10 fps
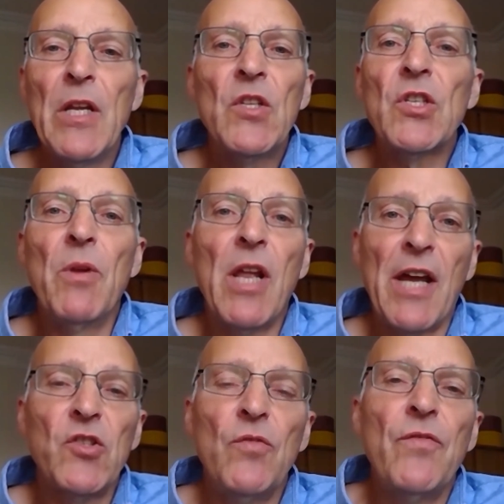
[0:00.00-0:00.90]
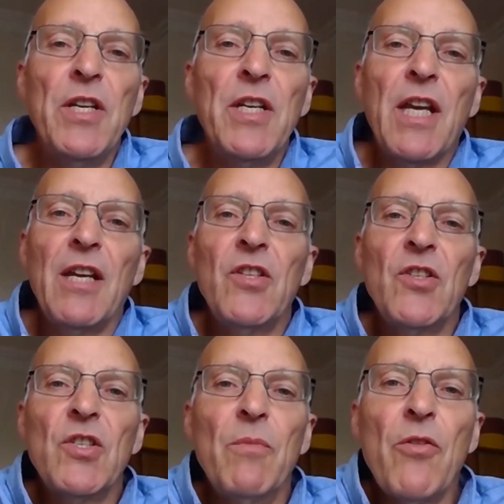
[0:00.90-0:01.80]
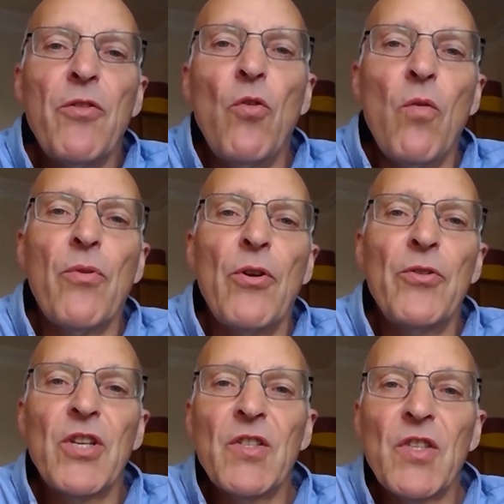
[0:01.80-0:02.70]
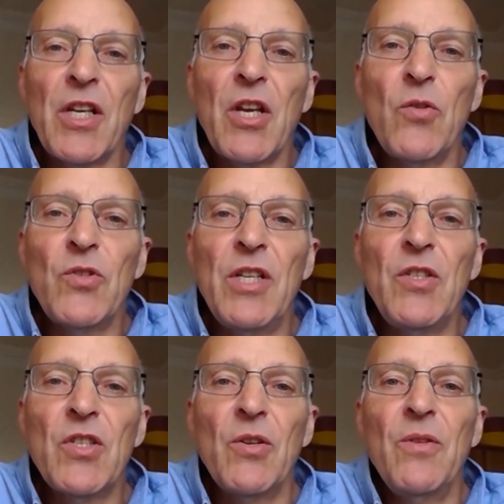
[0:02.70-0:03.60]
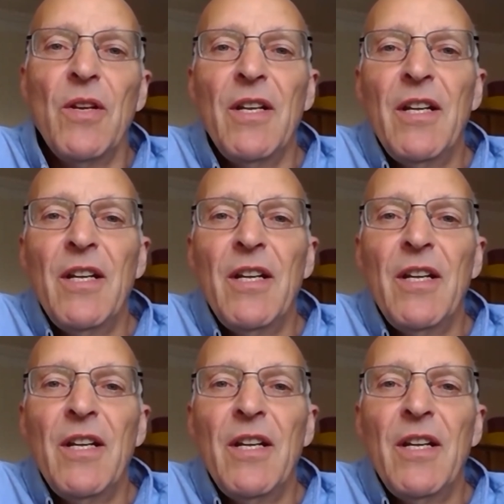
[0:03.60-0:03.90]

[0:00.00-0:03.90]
similar, as you've indicated, similar thought process that goes into